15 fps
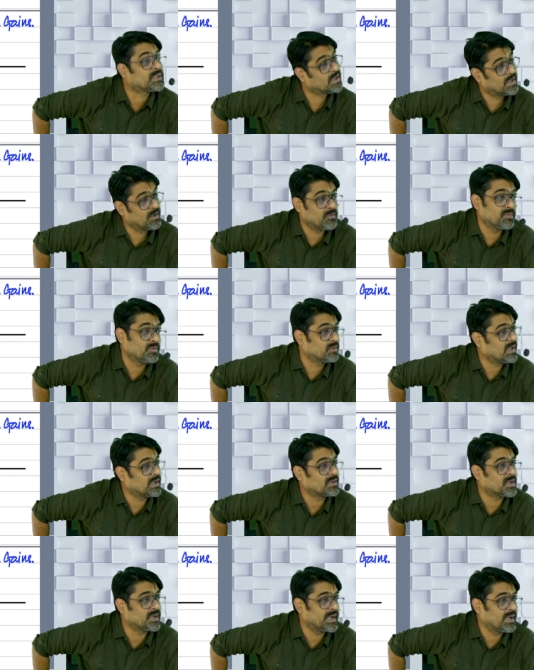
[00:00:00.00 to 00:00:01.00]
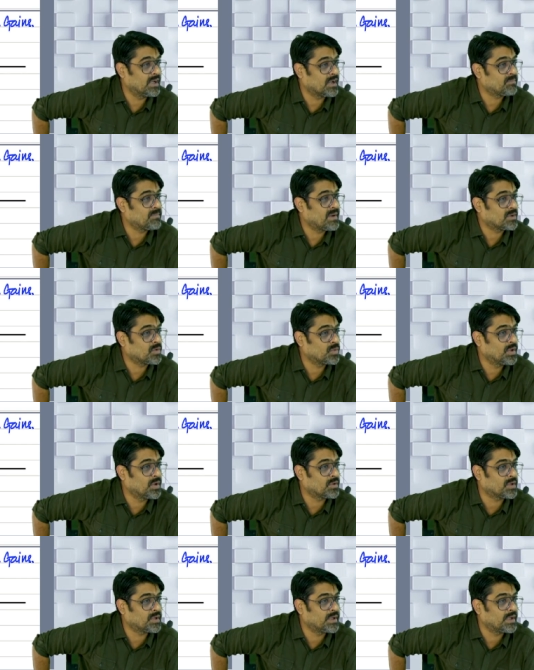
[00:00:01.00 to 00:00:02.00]
give that 13 lakh back to the
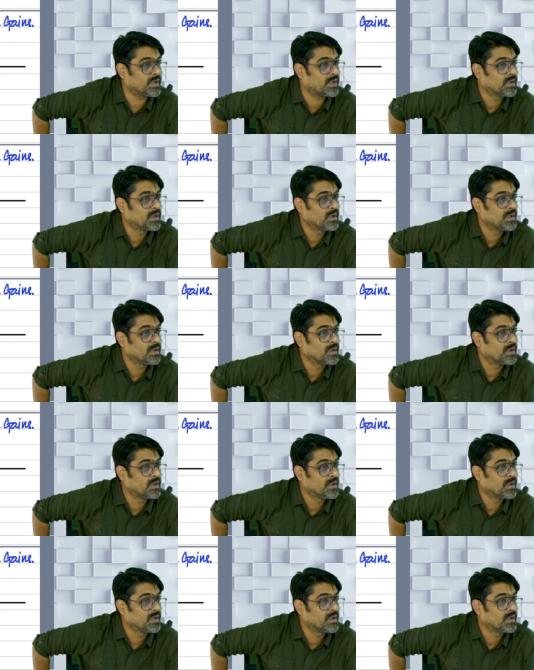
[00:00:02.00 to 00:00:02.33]
authority.